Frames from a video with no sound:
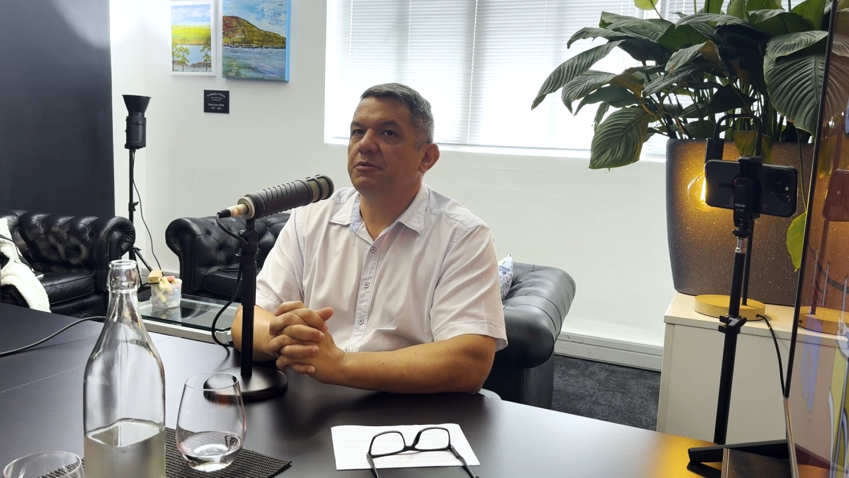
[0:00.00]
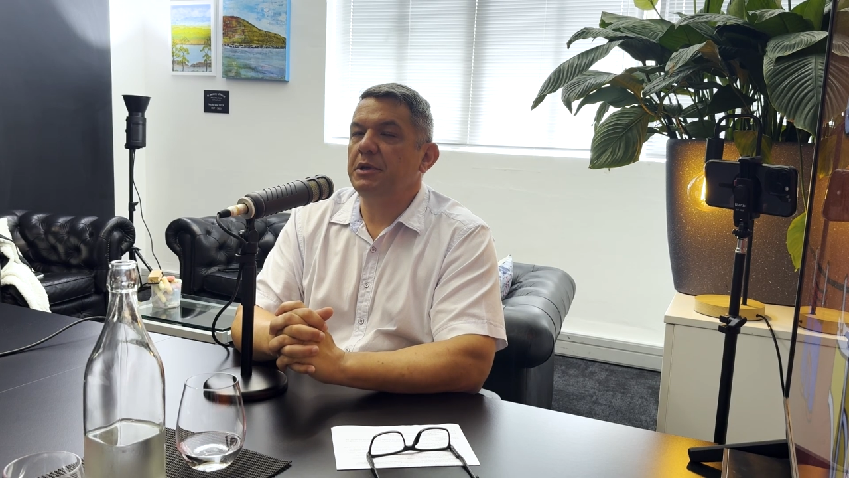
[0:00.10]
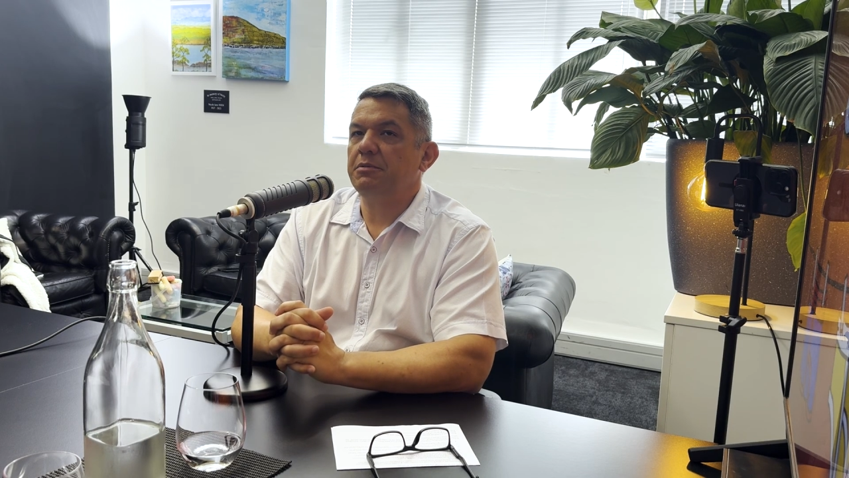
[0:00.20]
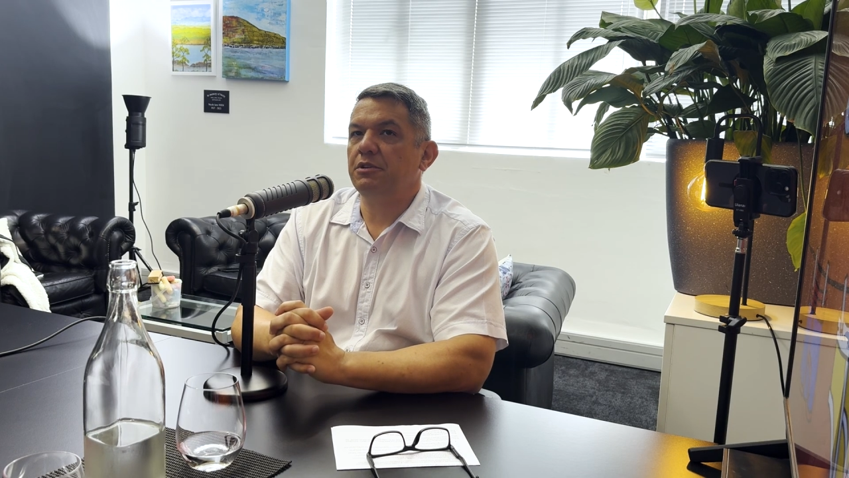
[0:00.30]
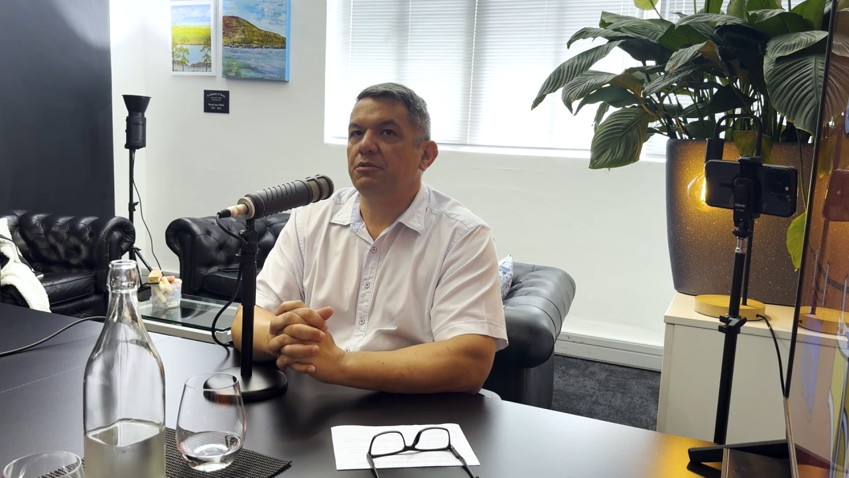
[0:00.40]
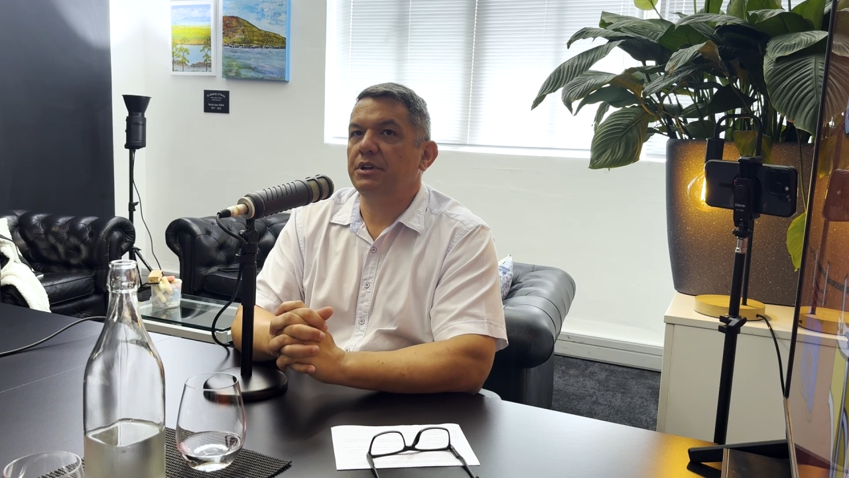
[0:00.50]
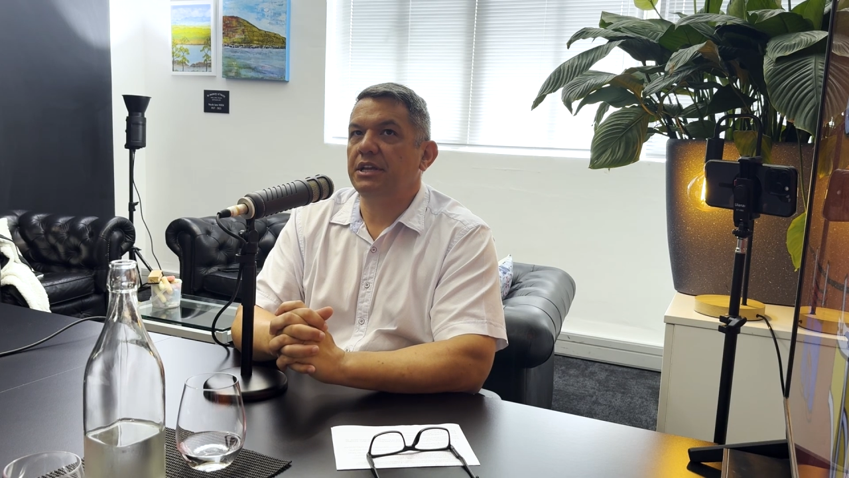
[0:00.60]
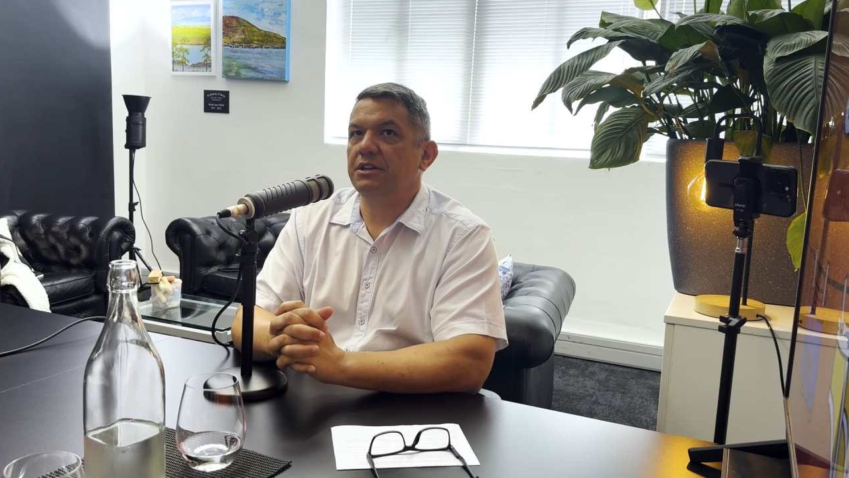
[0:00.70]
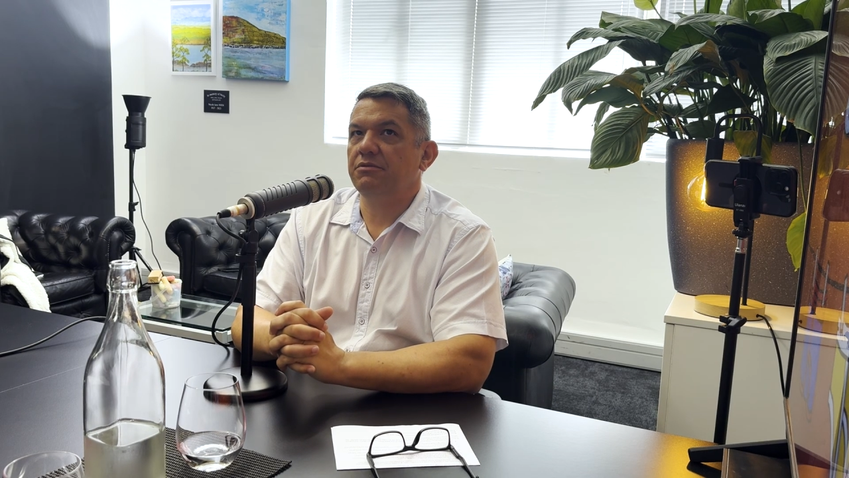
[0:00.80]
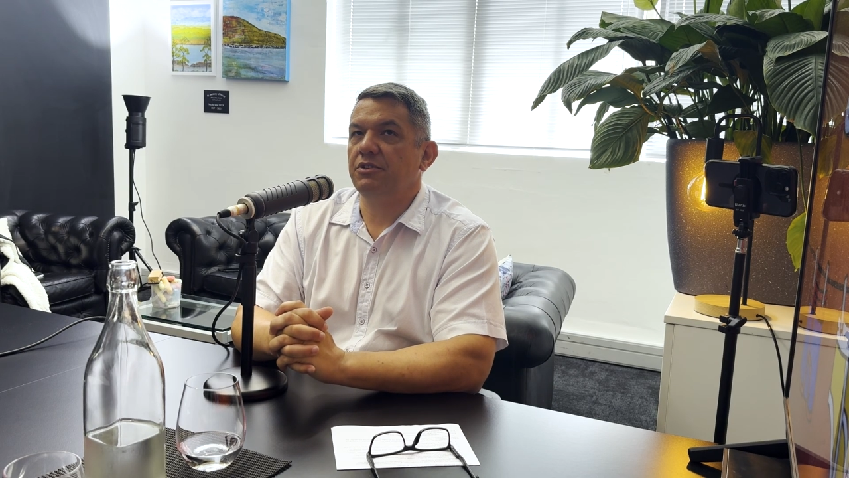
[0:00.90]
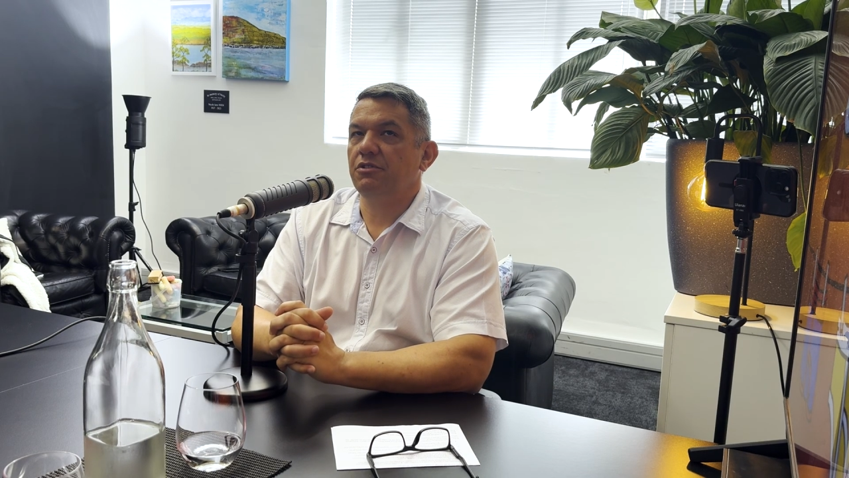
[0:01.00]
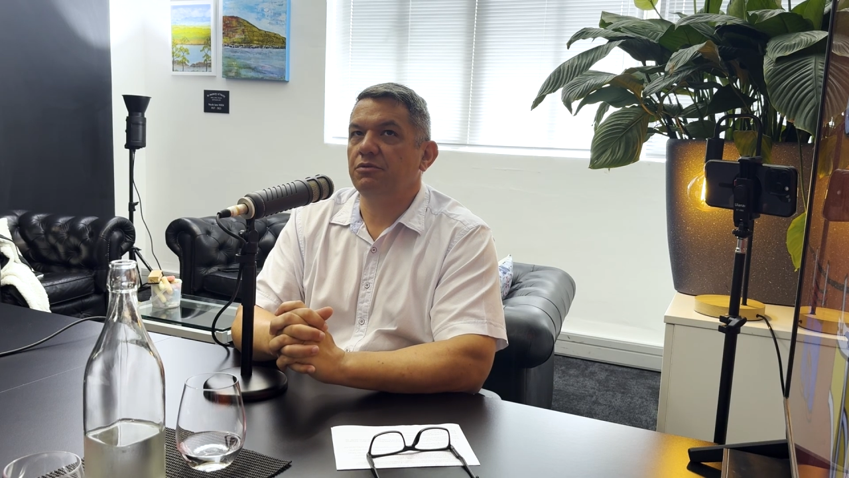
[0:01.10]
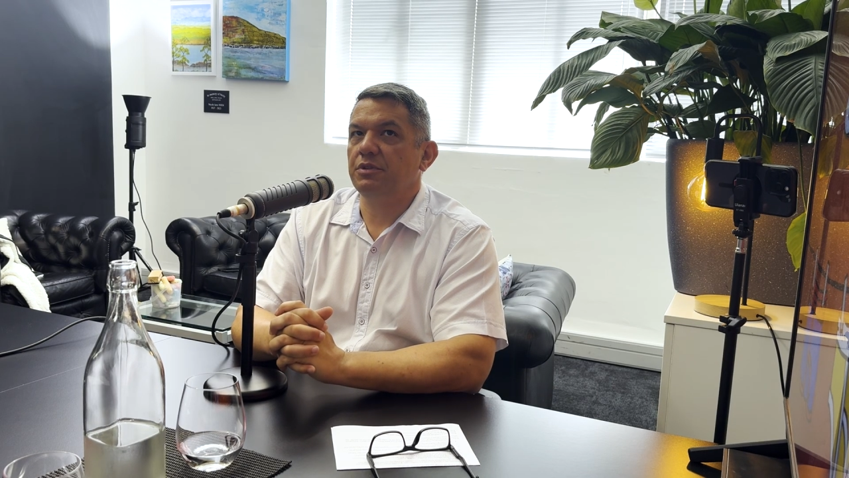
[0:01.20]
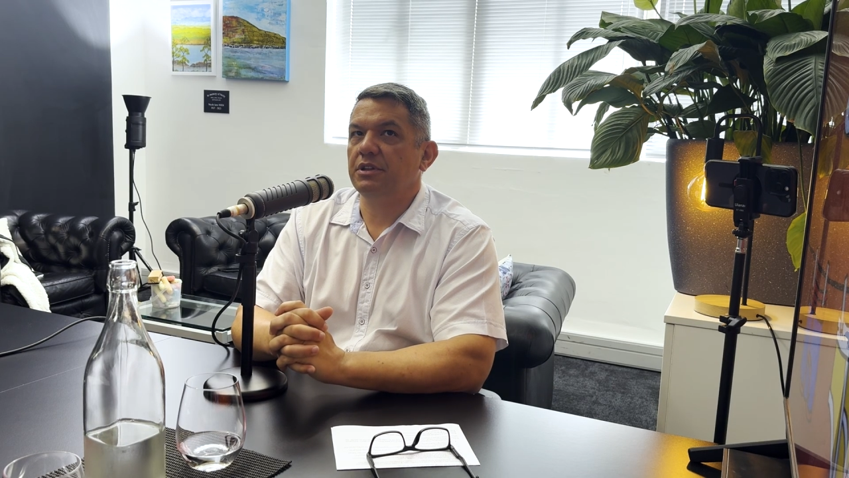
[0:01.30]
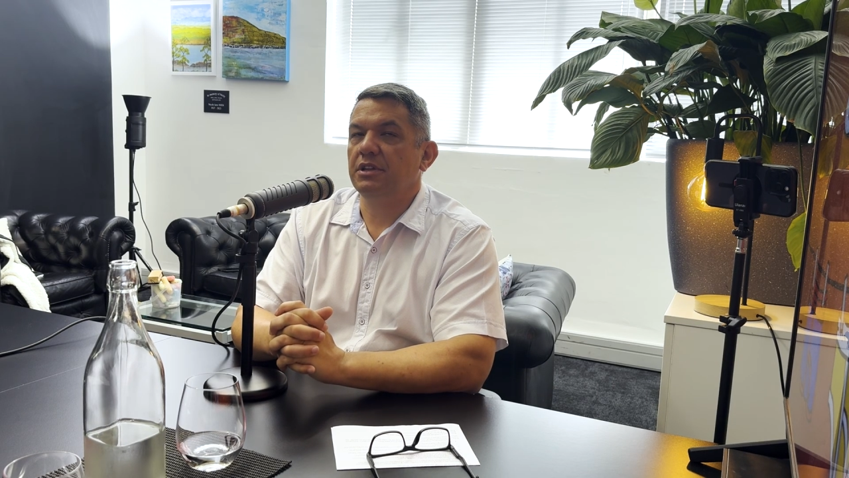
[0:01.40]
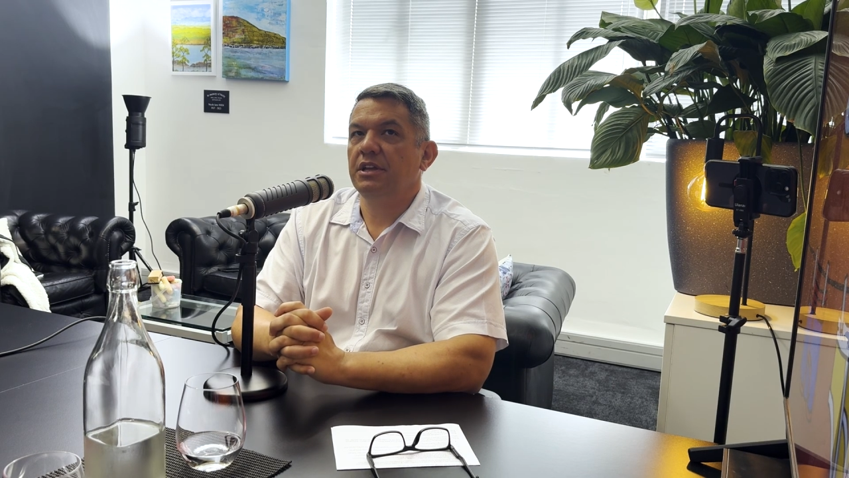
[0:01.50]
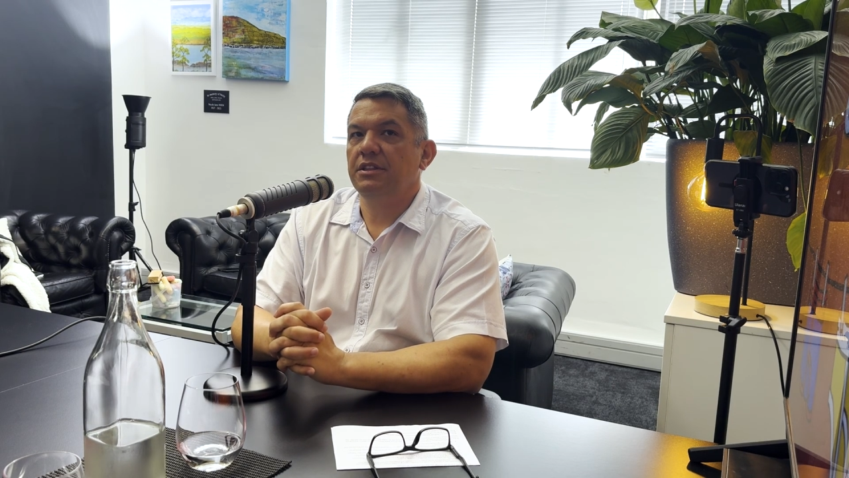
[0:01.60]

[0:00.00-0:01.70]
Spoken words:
people who want to get involved with it.